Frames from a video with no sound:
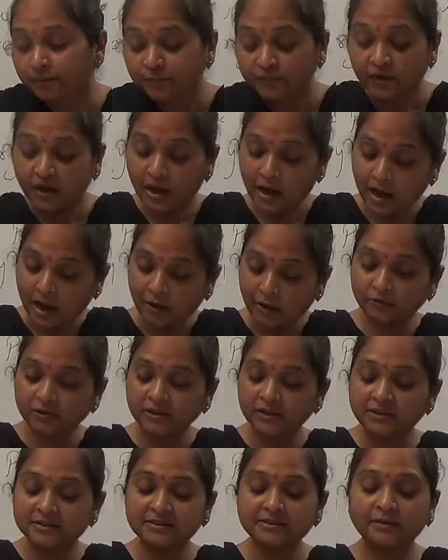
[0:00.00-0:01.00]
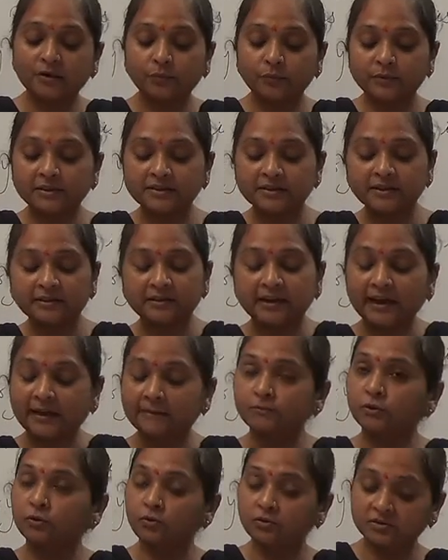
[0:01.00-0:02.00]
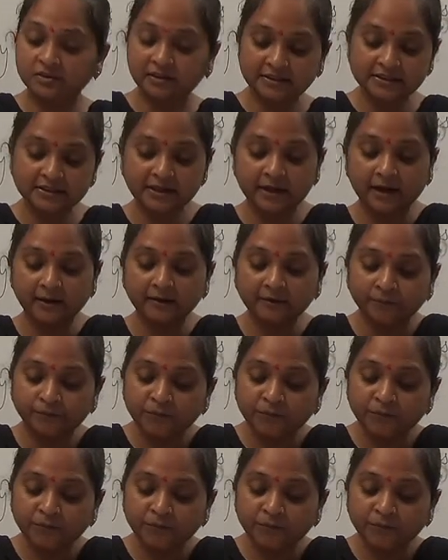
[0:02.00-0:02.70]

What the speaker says: How does the wizard help the Roger Skunk?